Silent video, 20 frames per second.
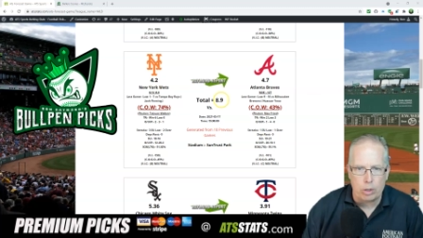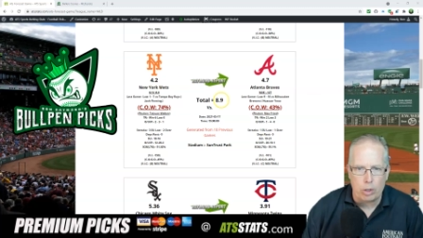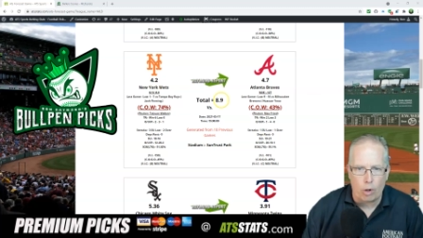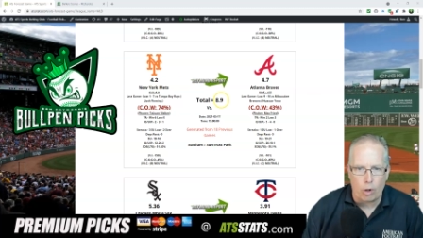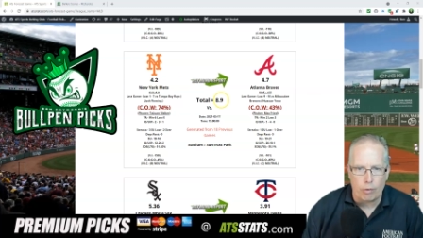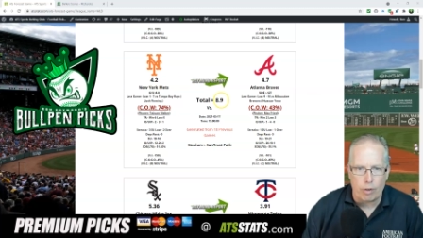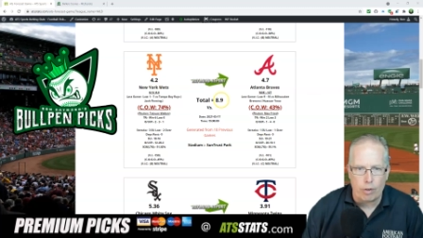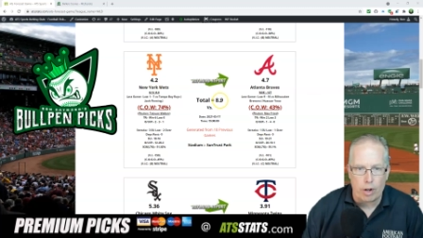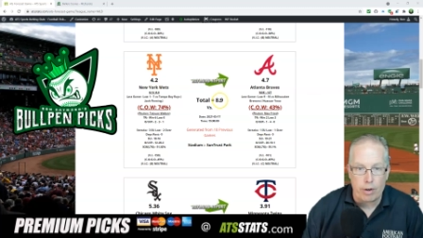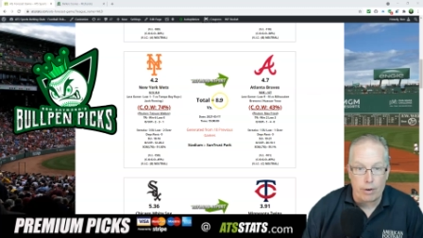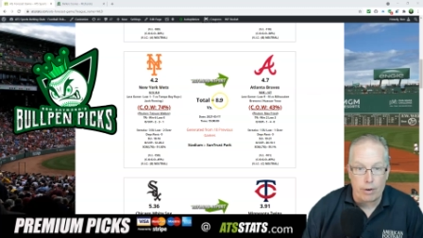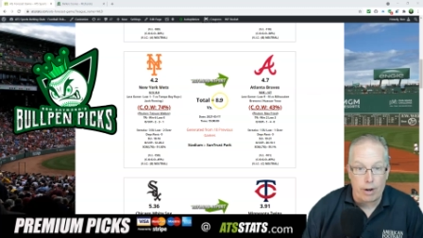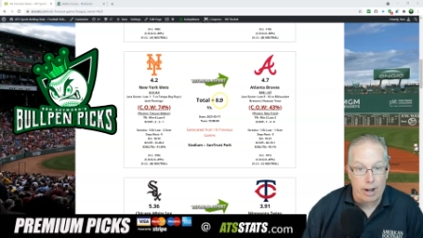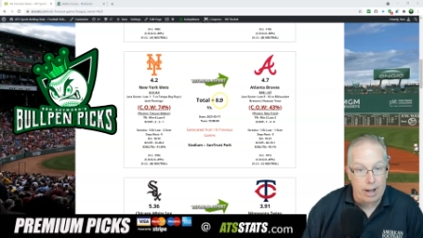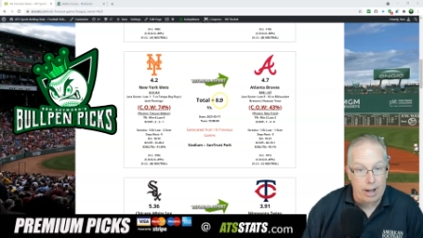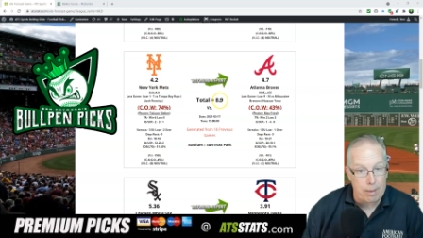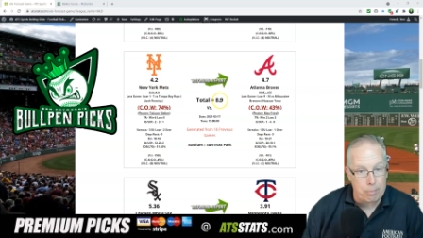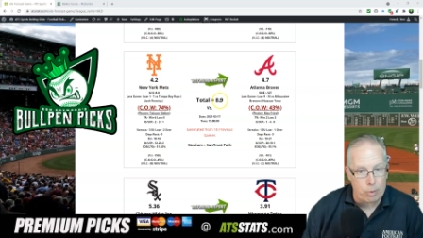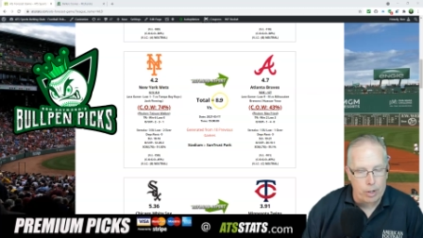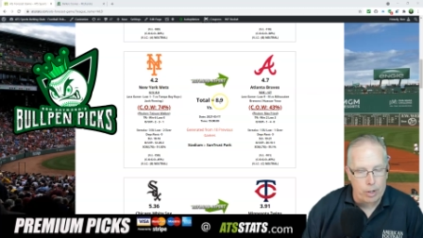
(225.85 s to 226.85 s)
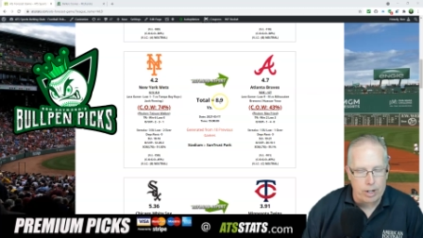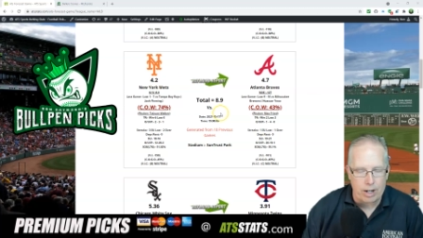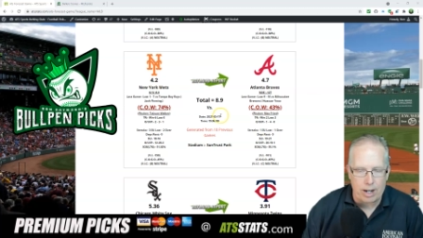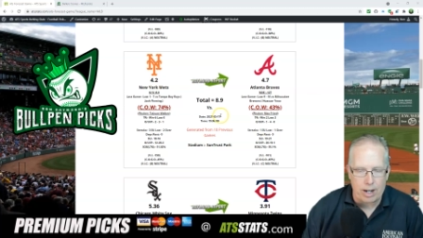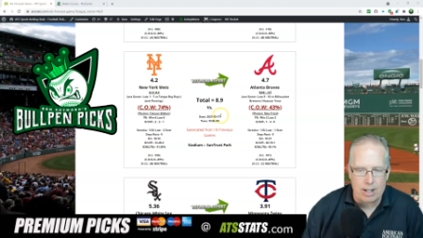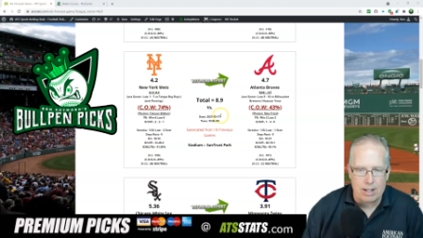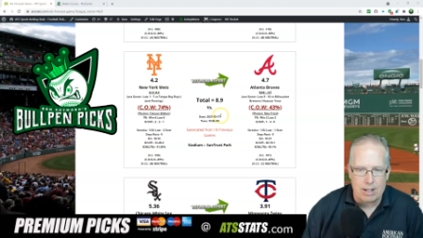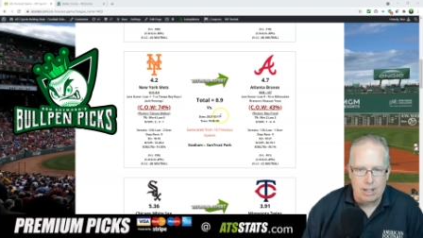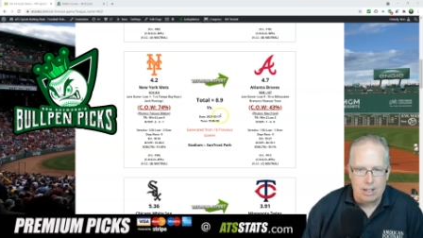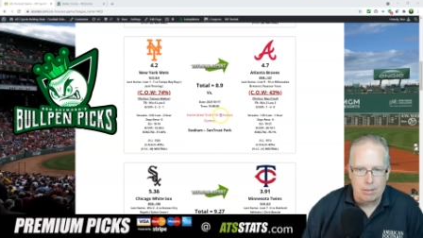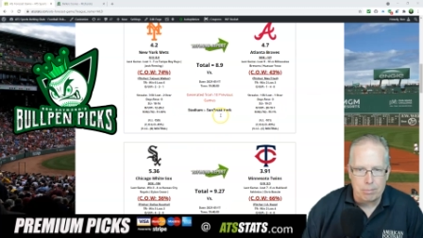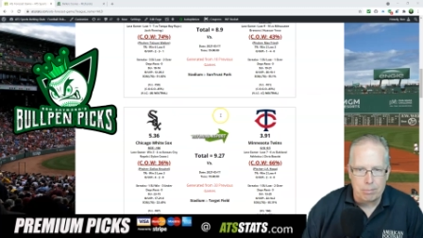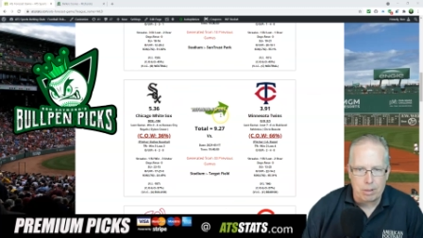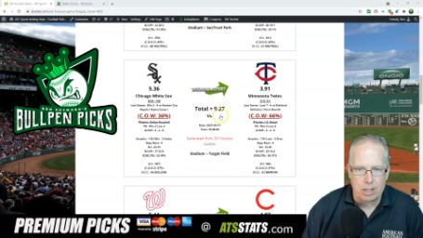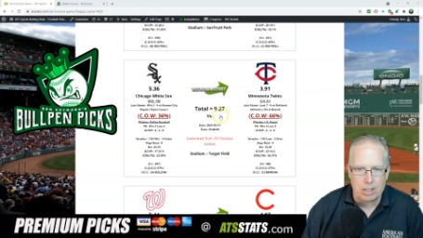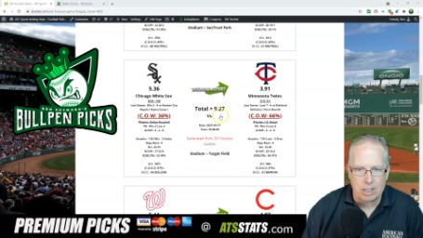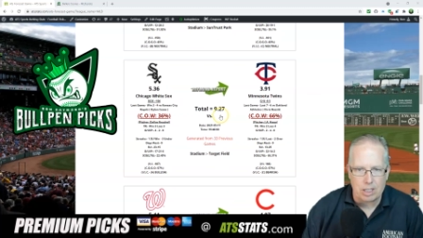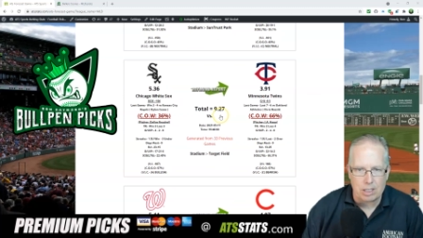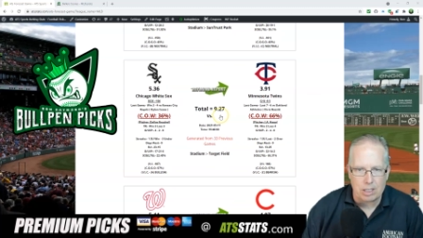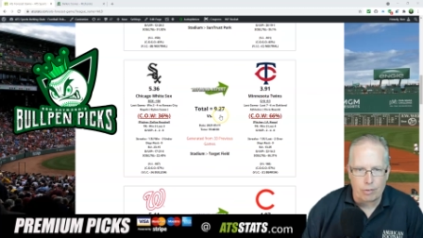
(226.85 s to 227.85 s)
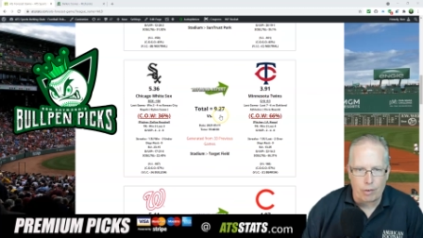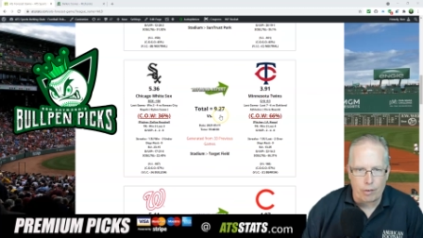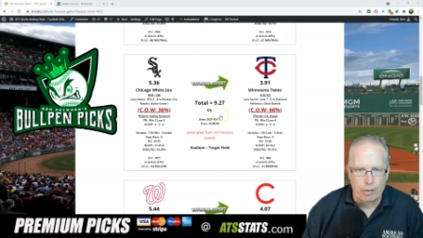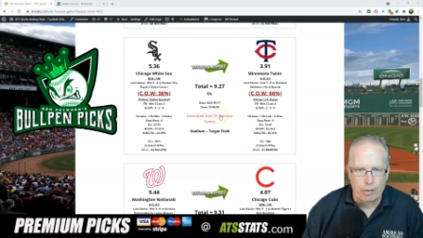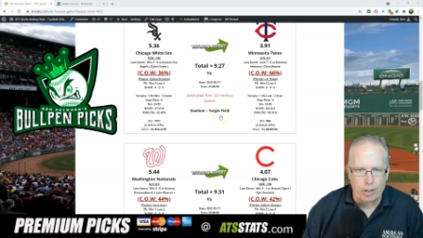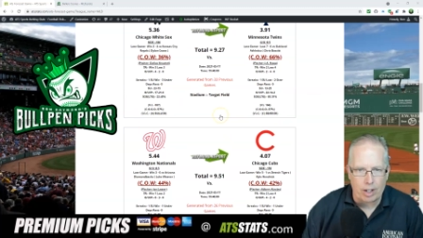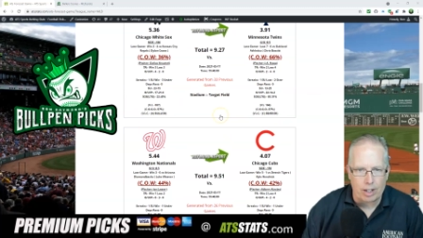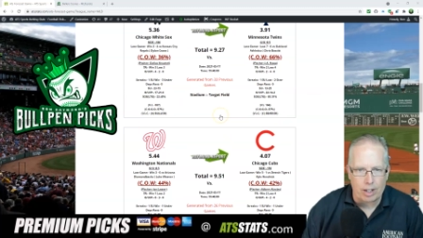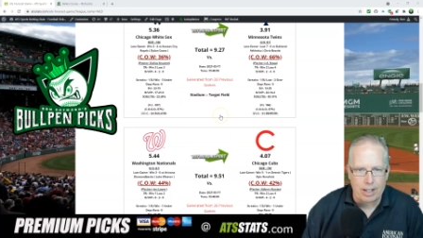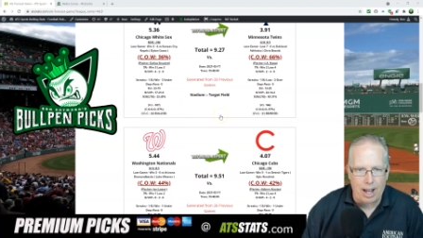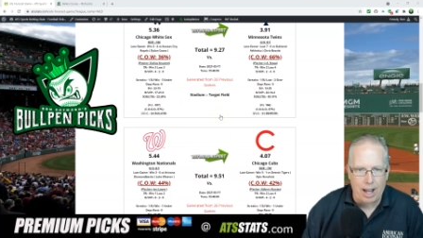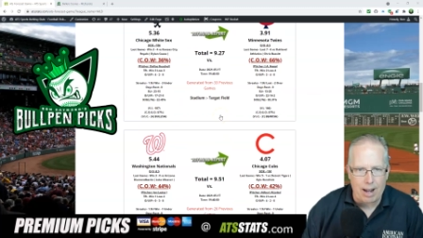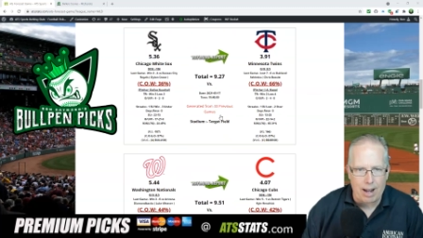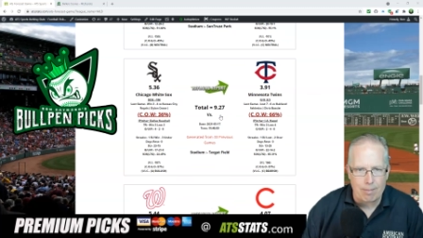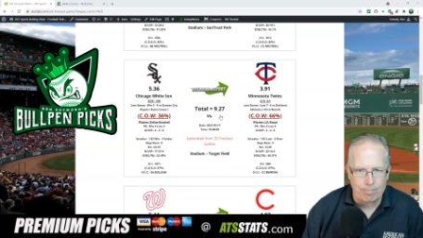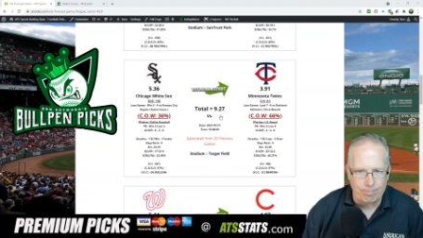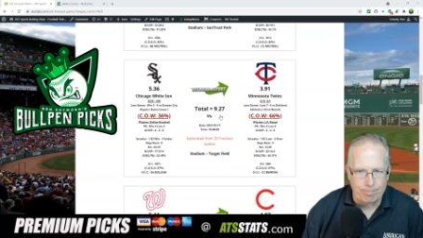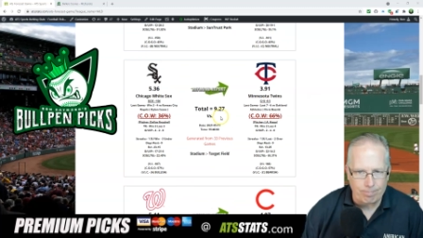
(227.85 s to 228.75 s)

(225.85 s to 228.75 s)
the over under at 8.9. Apologize if I forgot that.